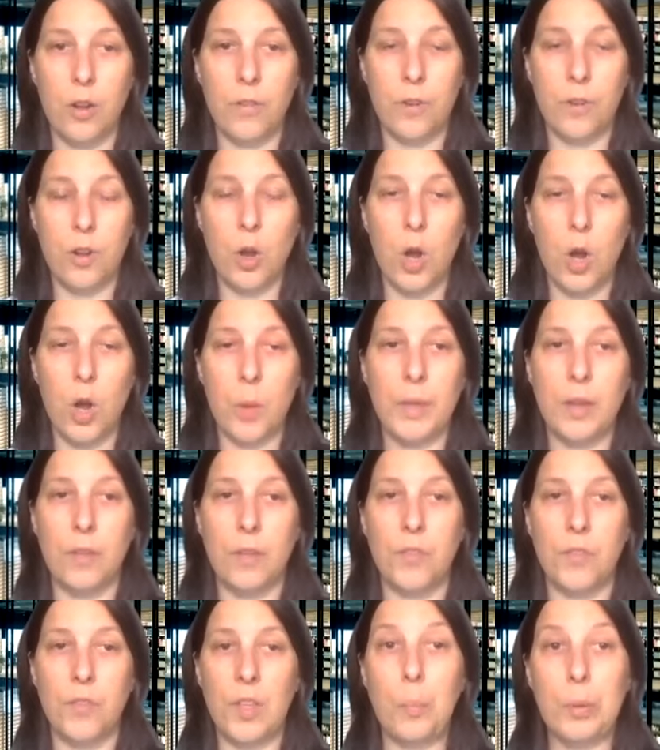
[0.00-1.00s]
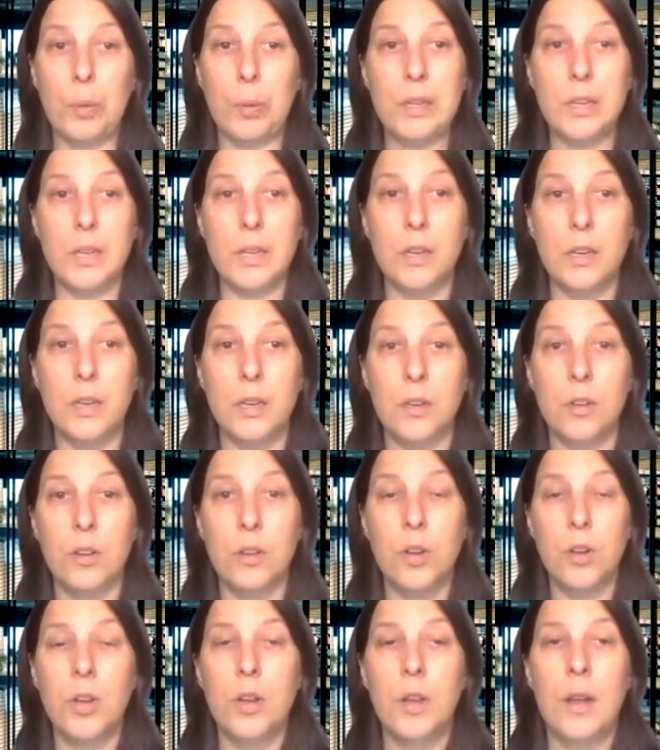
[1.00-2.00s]
of copy of the completed
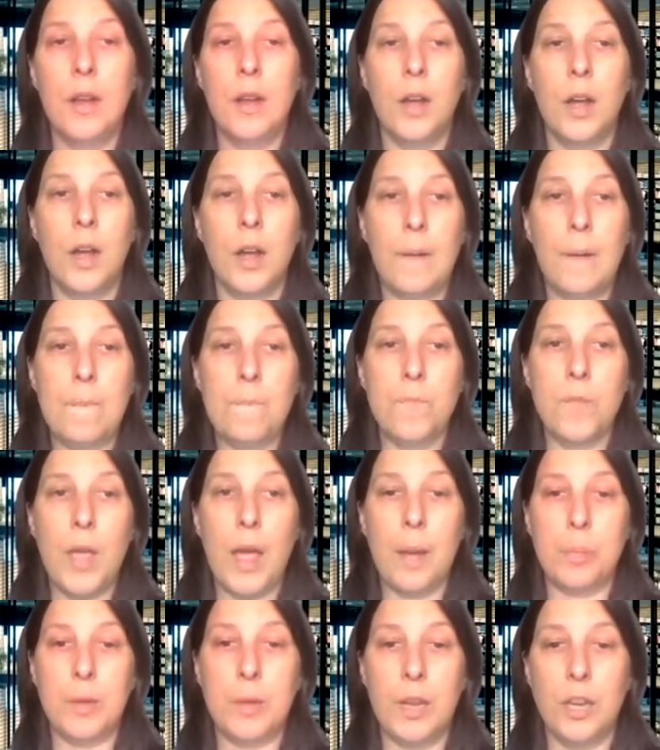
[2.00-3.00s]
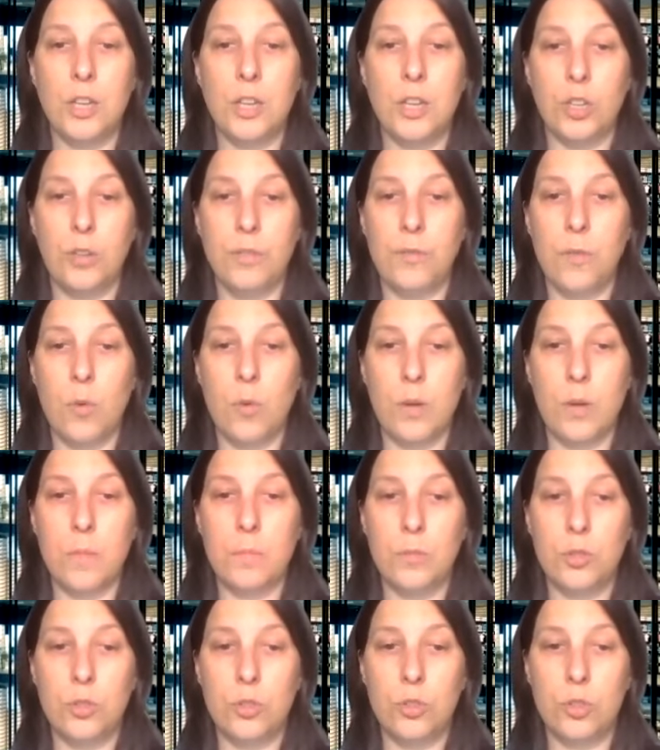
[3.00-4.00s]
application
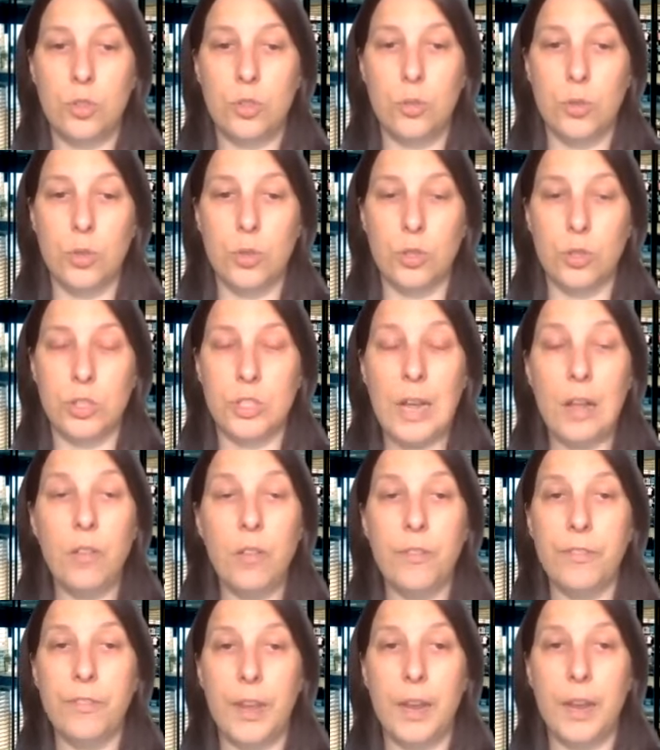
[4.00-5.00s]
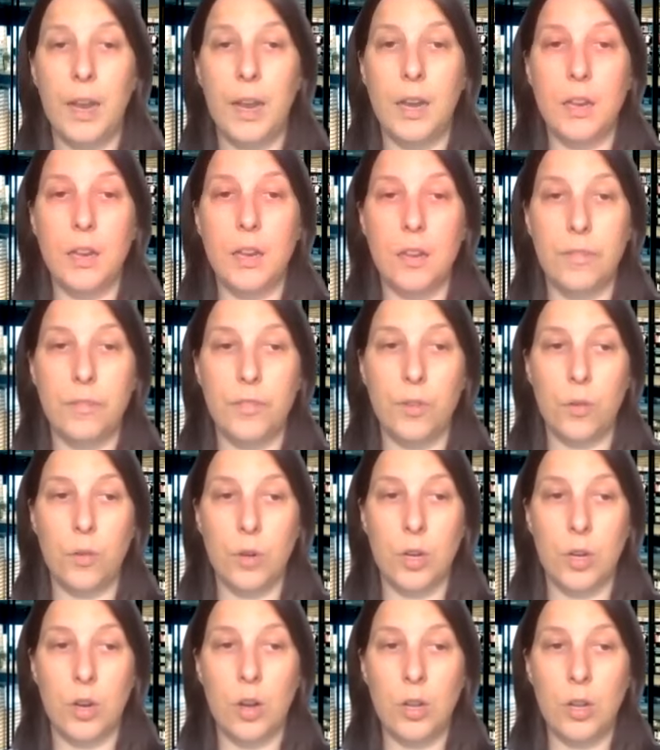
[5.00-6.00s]
form to yourself and any of
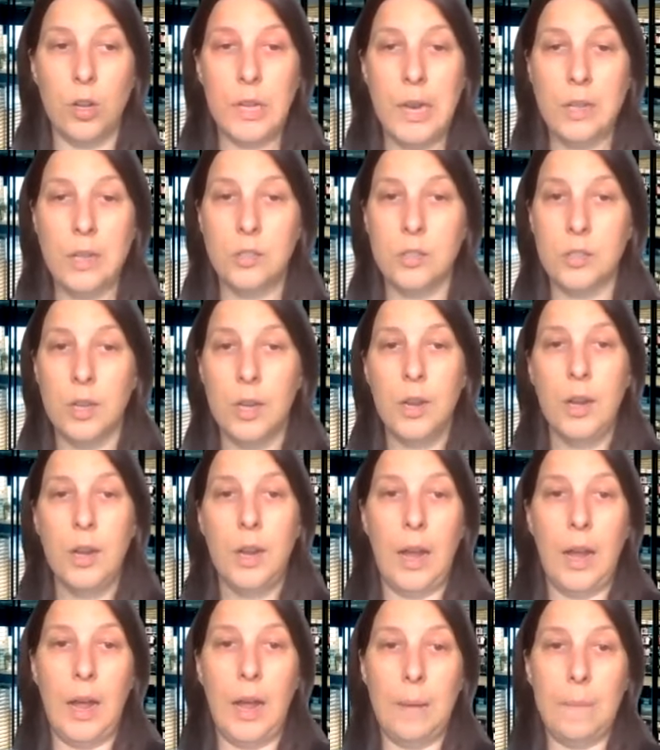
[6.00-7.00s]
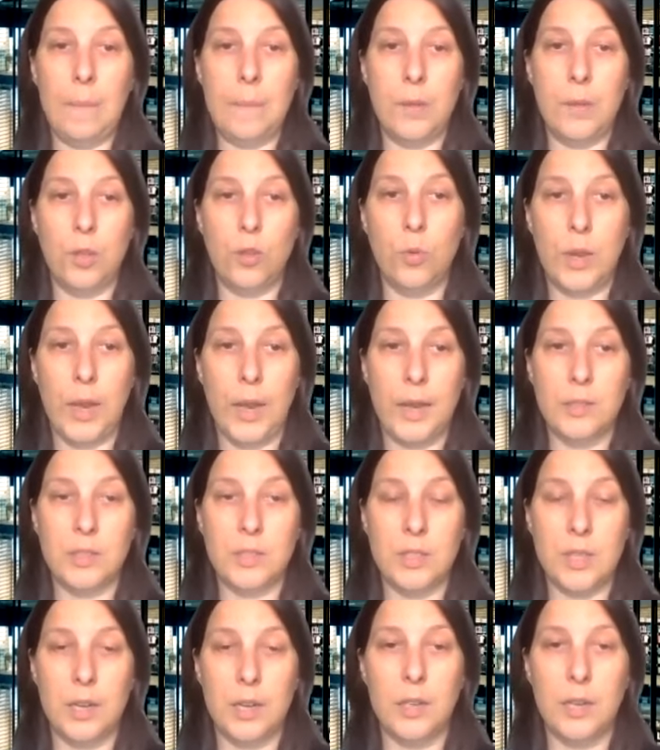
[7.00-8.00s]
your colleagues. You can
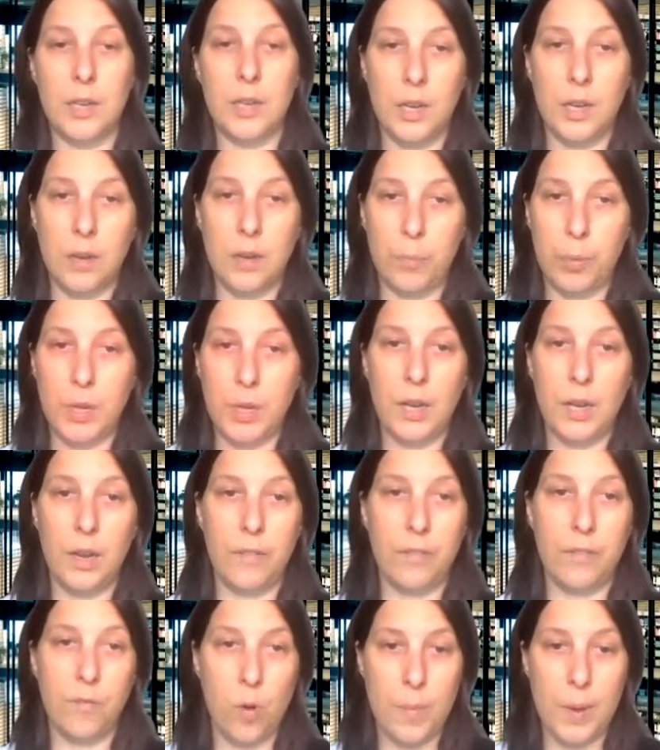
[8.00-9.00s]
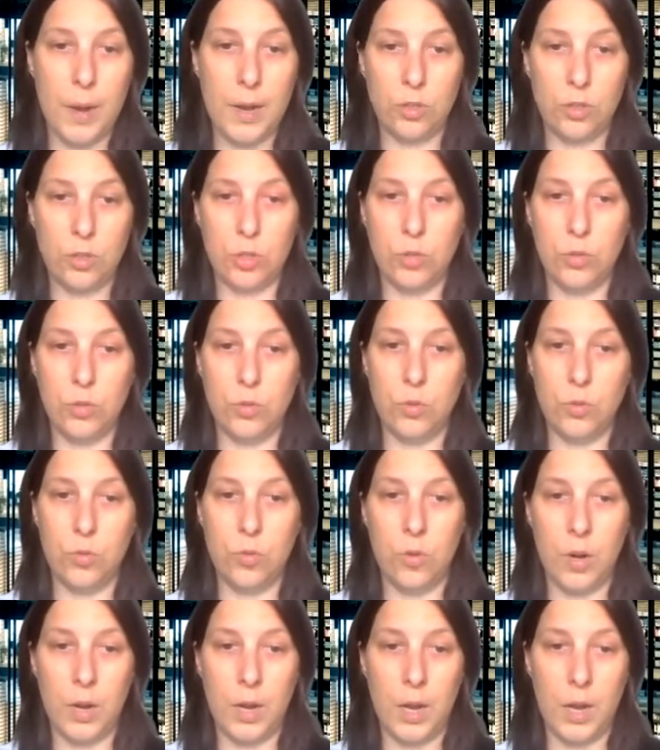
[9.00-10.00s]
send it in a PDF format
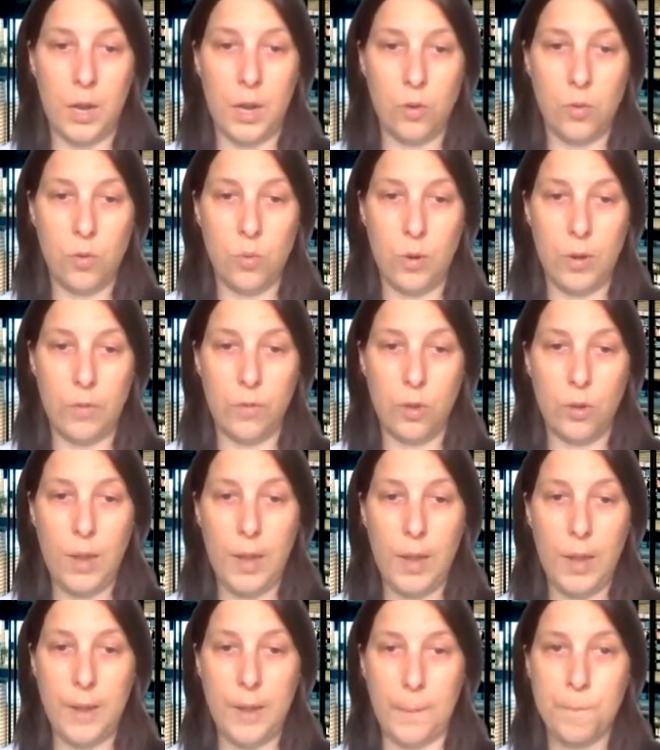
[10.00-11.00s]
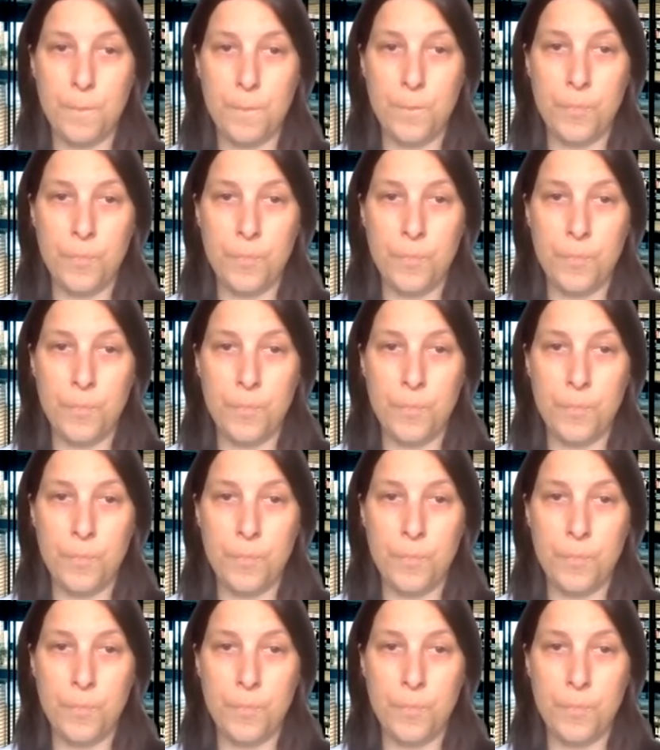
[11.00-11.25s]
to whoever you like.